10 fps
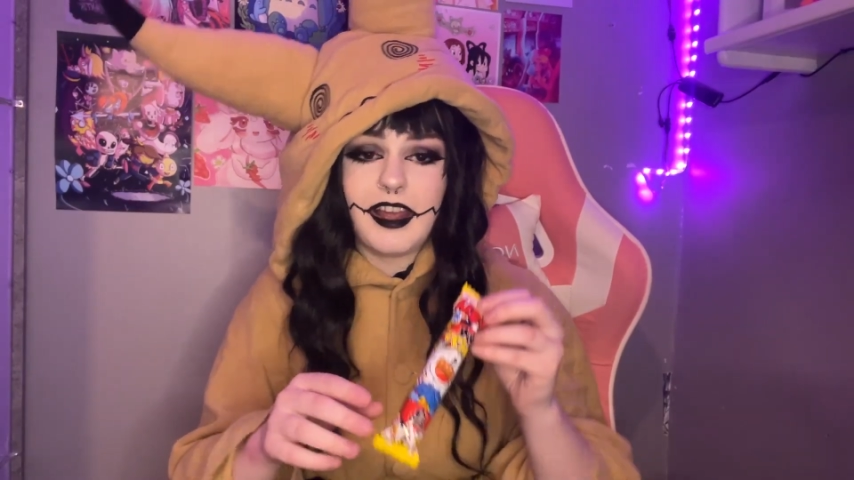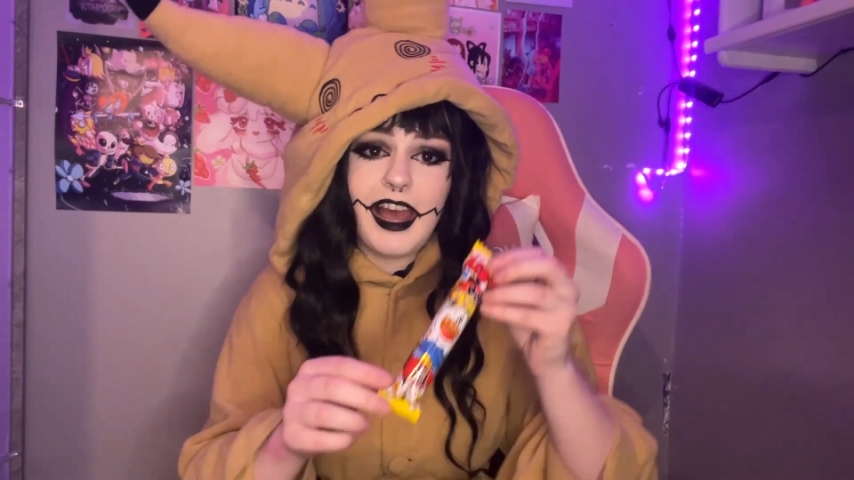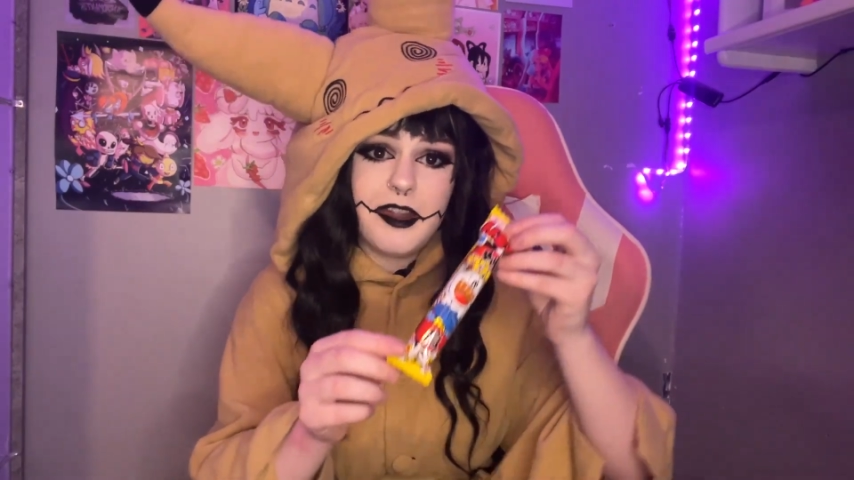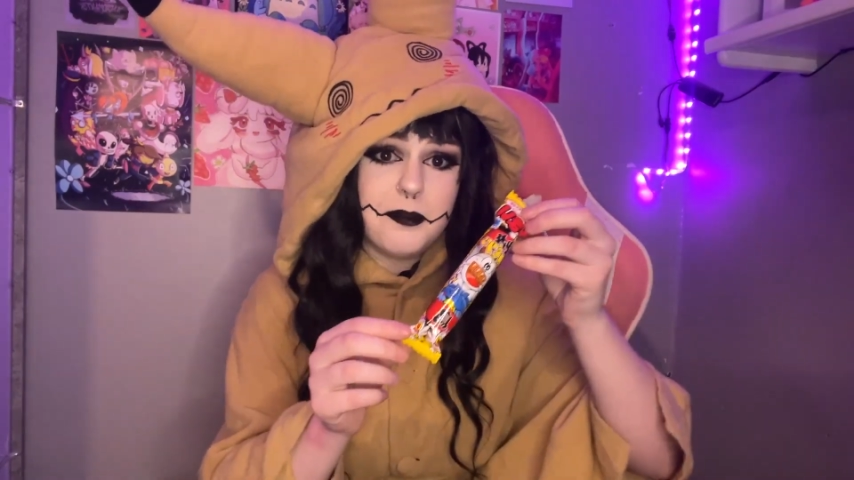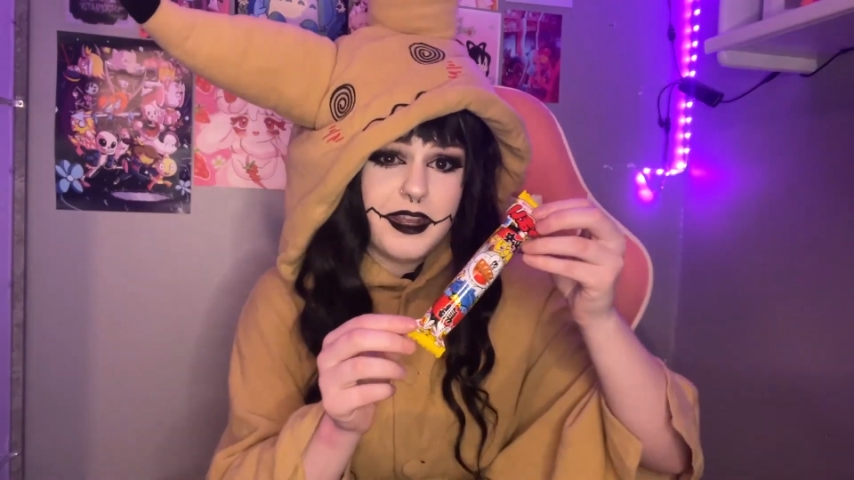it
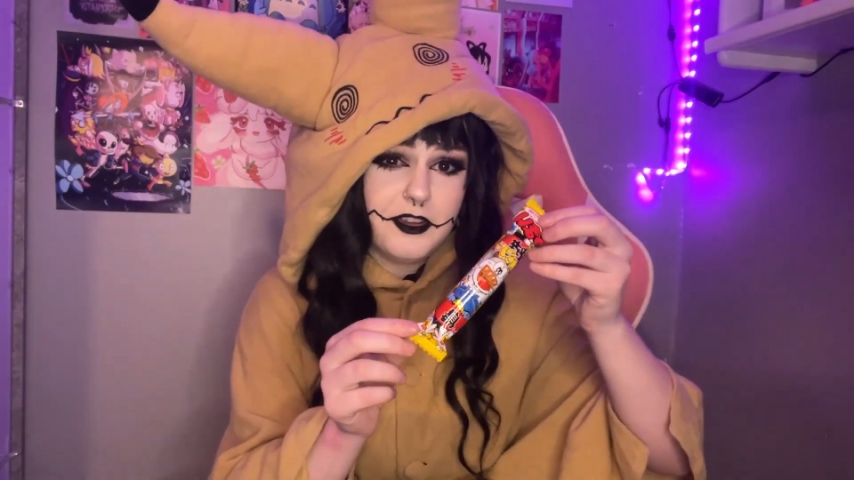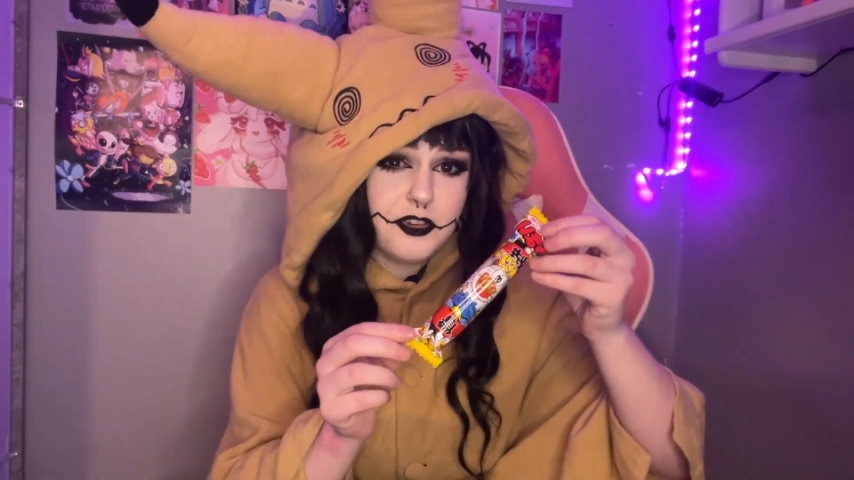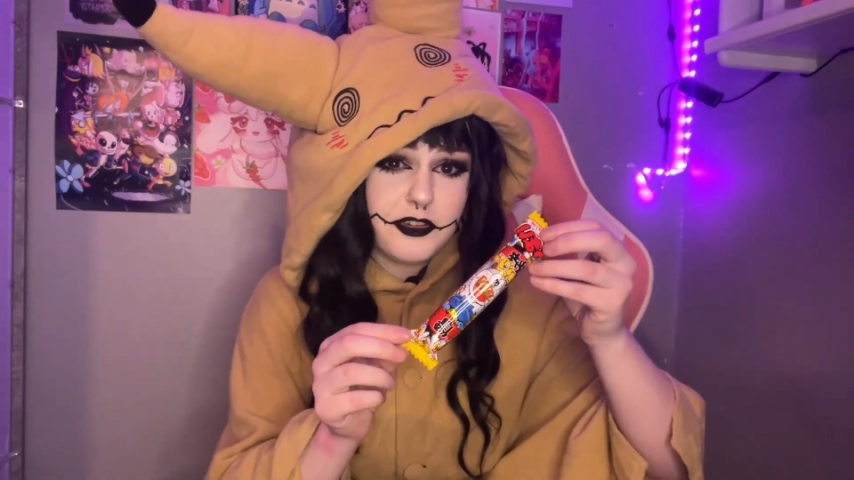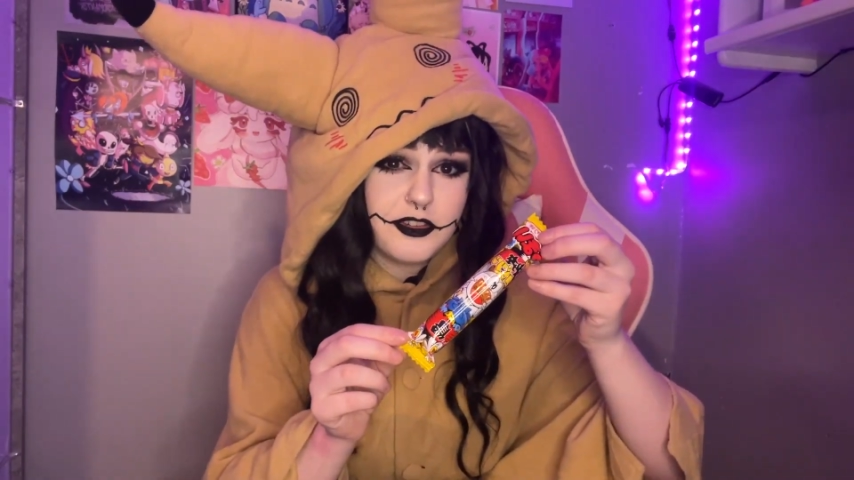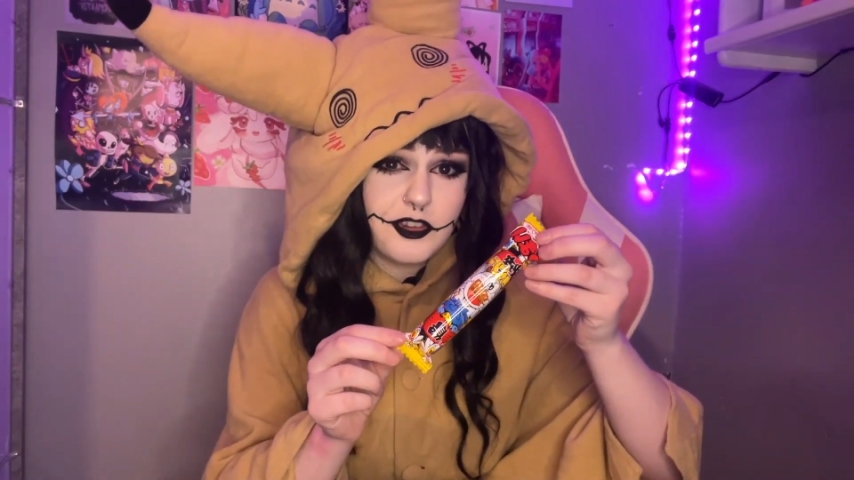had
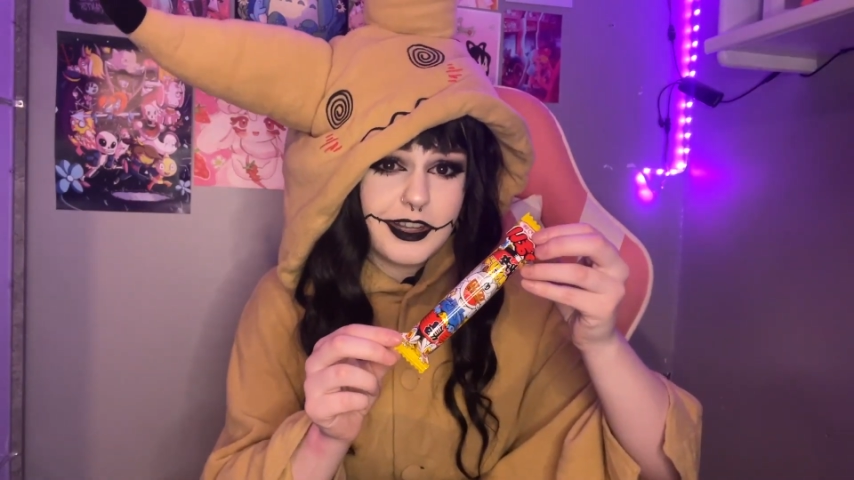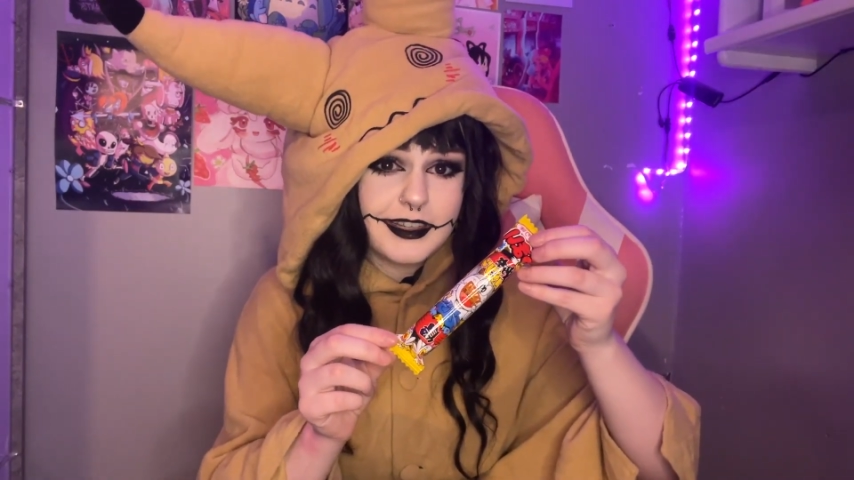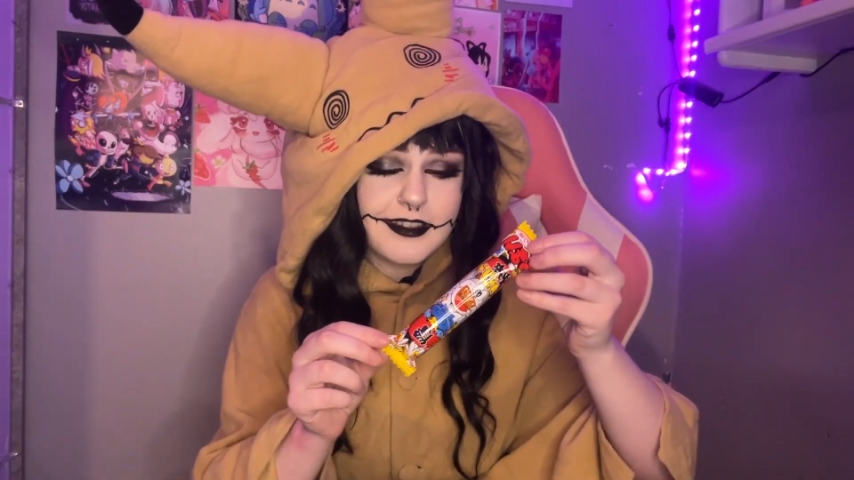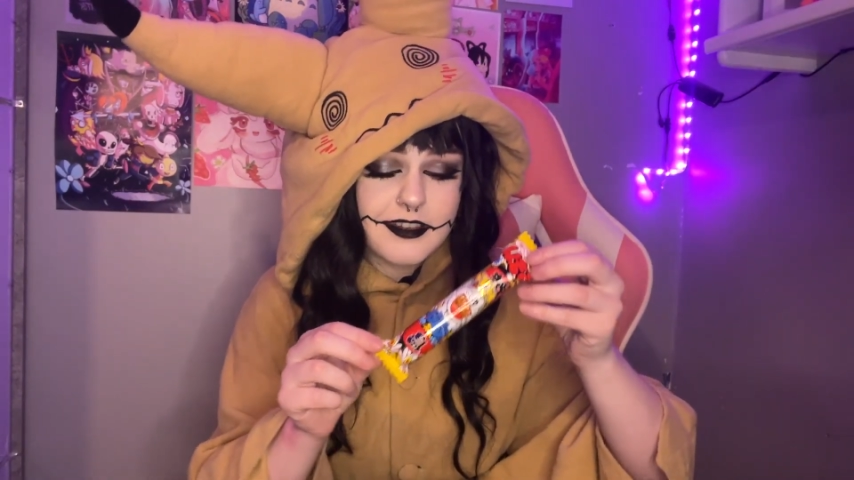pictures of chickens